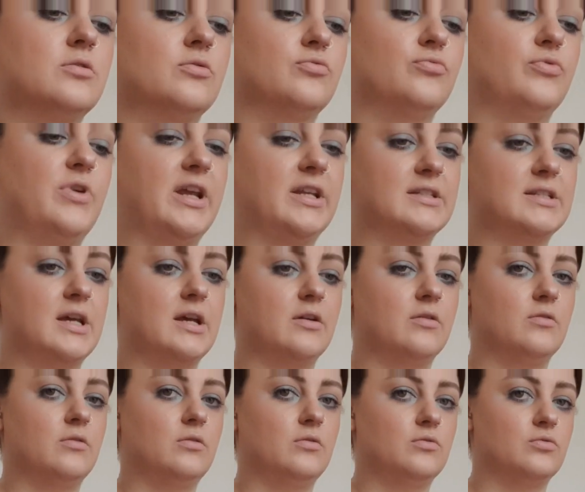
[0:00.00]

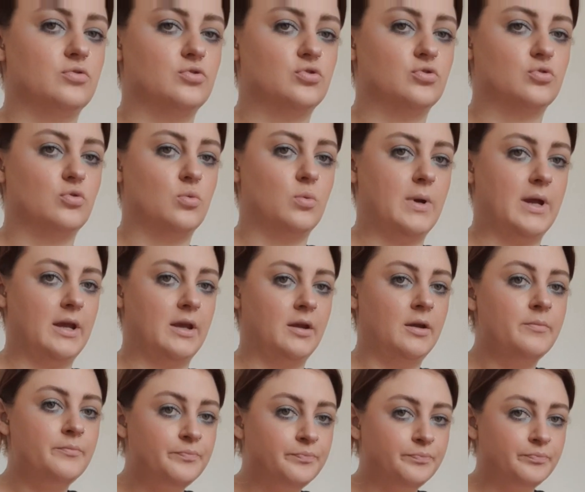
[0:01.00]
rectangle or
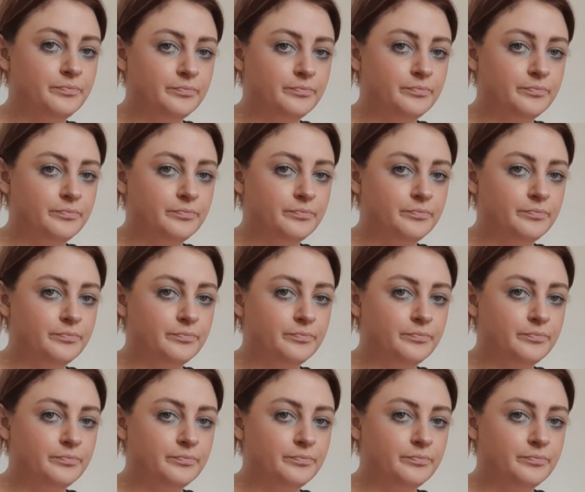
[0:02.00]
square,